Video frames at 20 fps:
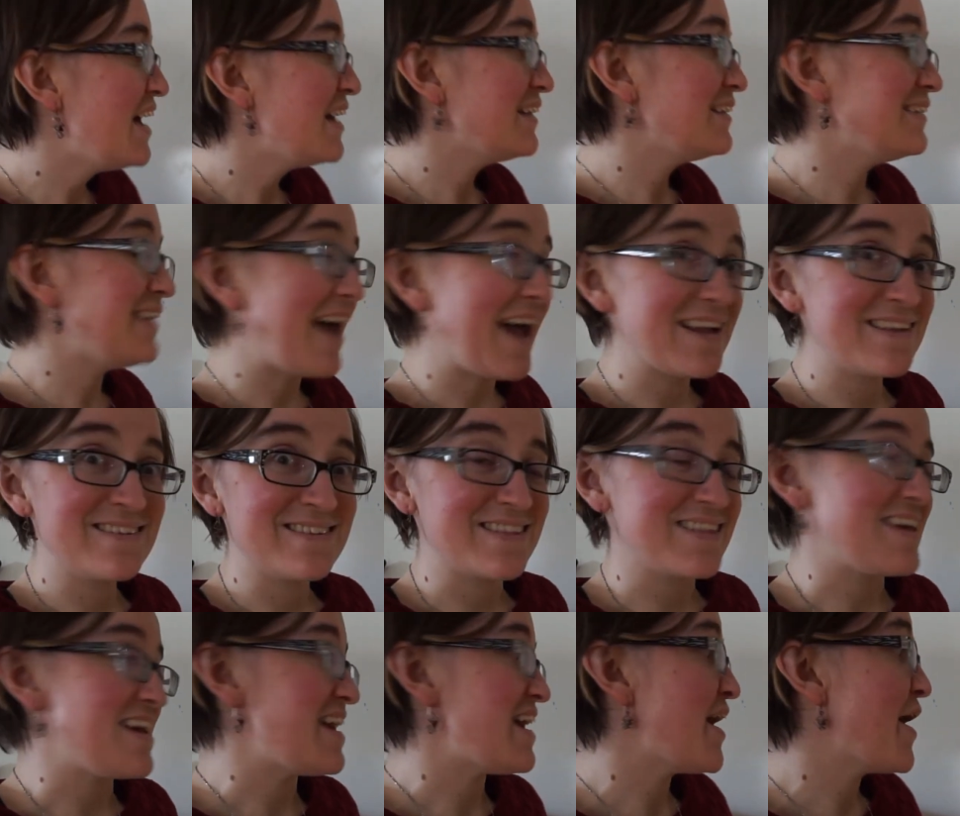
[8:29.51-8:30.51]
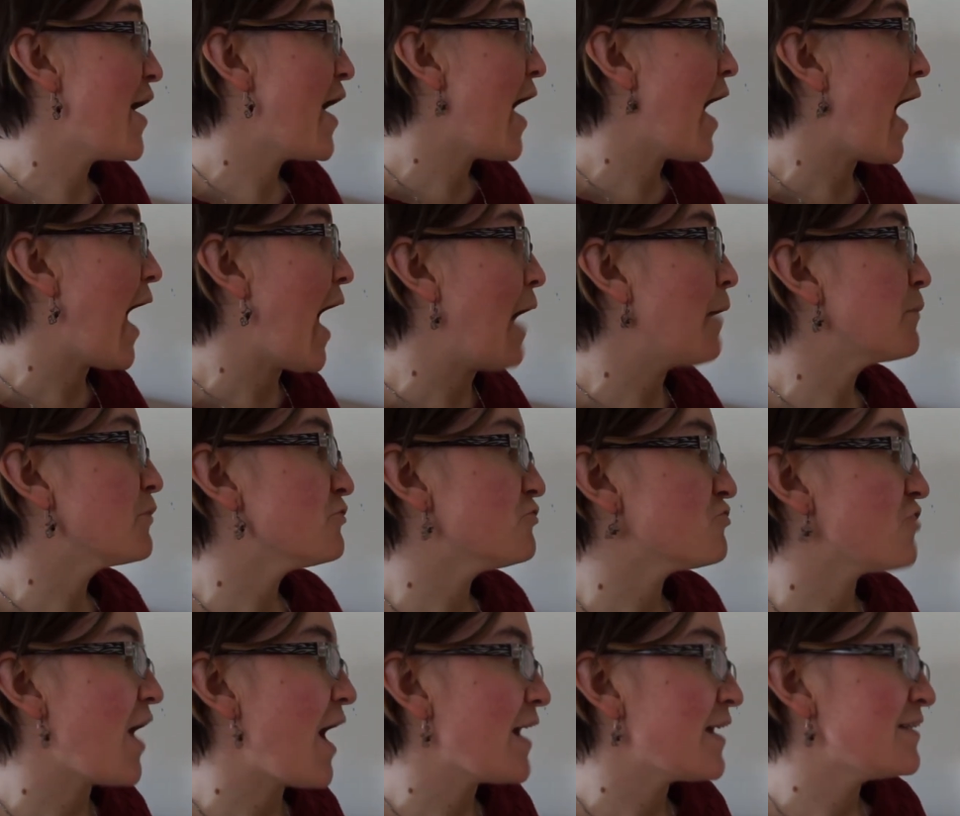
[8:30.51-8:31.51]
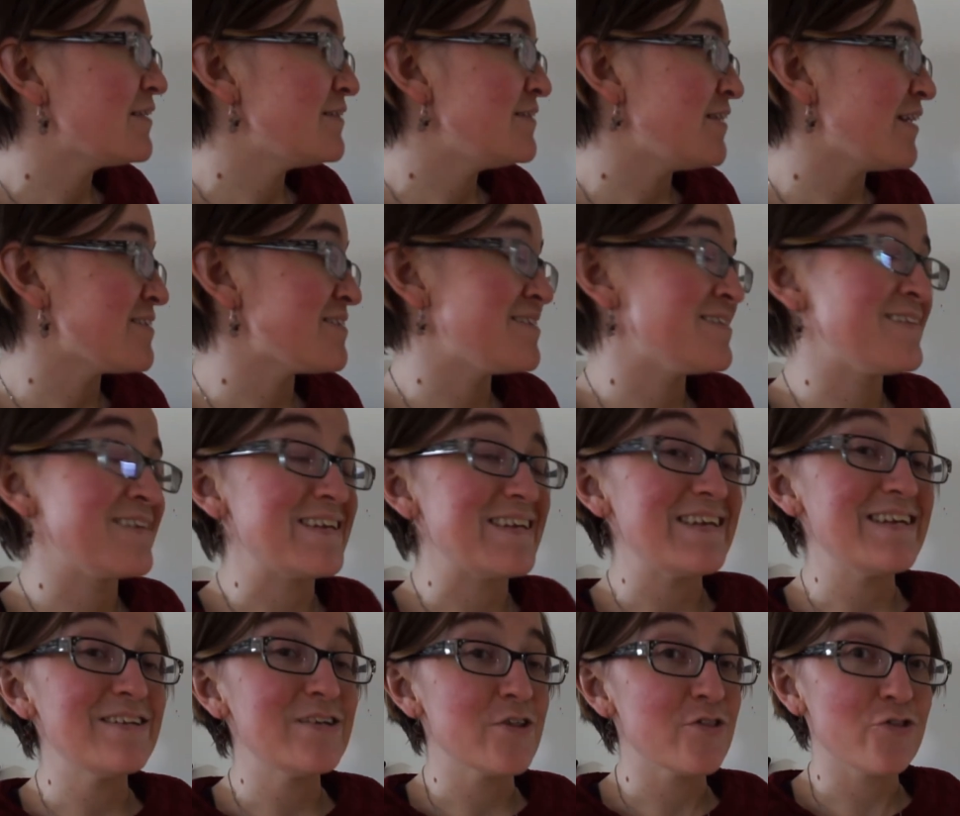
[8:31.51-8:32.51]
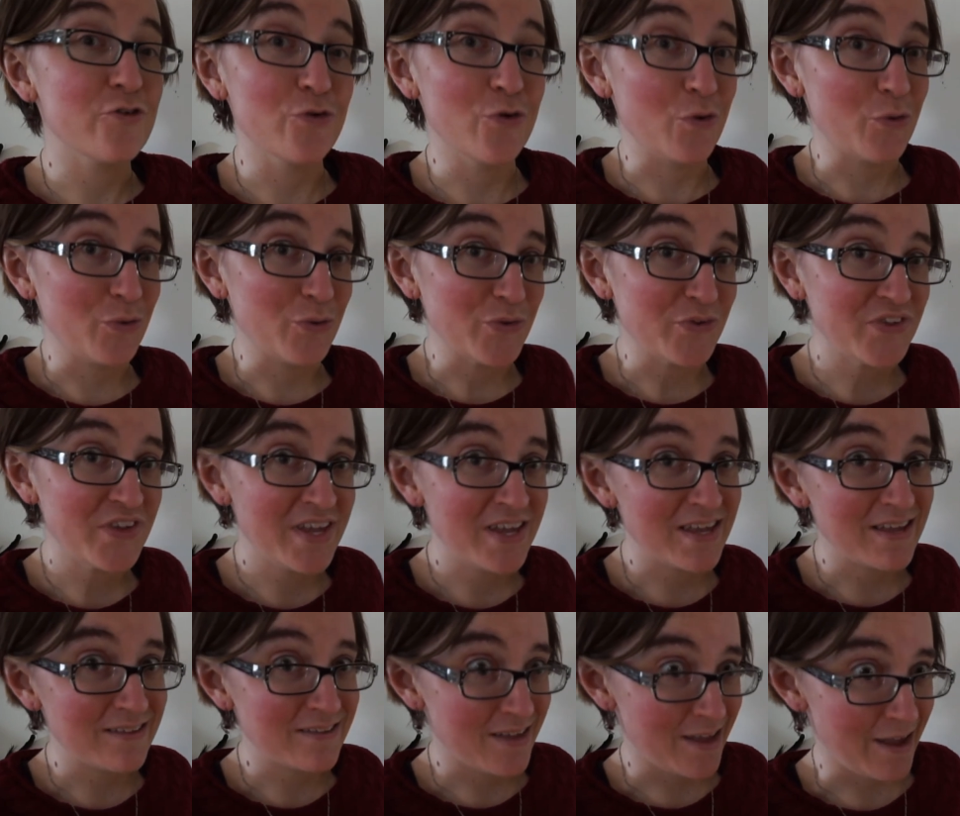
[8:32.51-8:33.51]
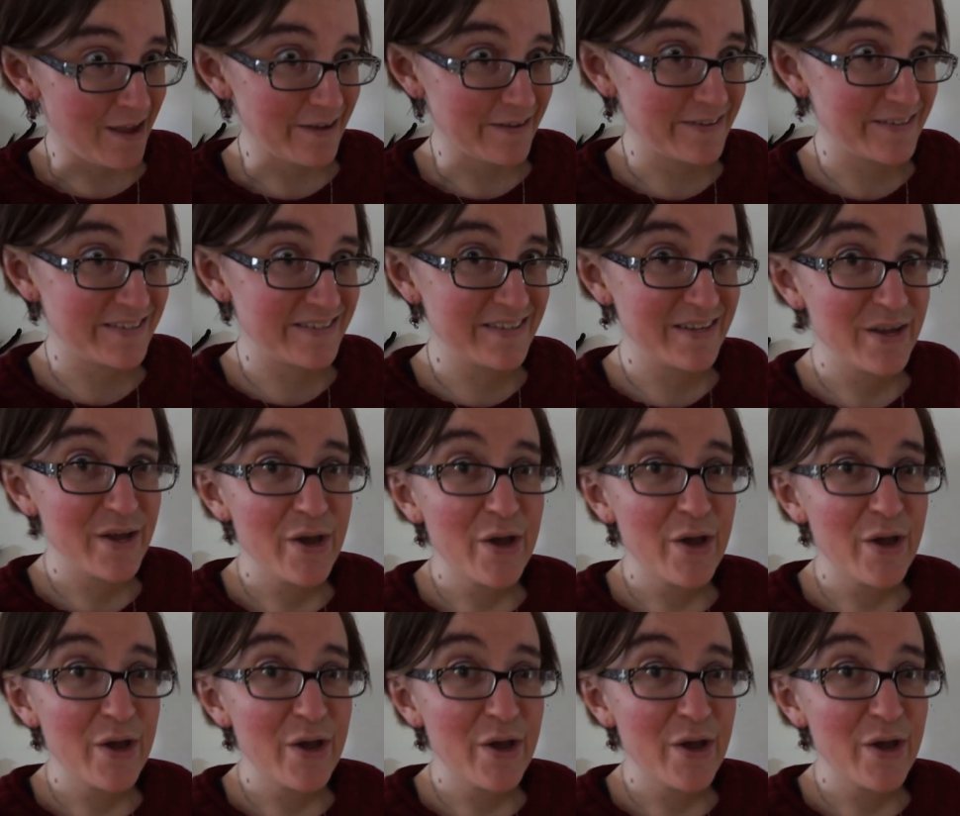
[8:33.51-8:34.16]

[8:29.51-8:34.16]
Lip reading: Lastly, our dragon doesn't eat the girls he takes.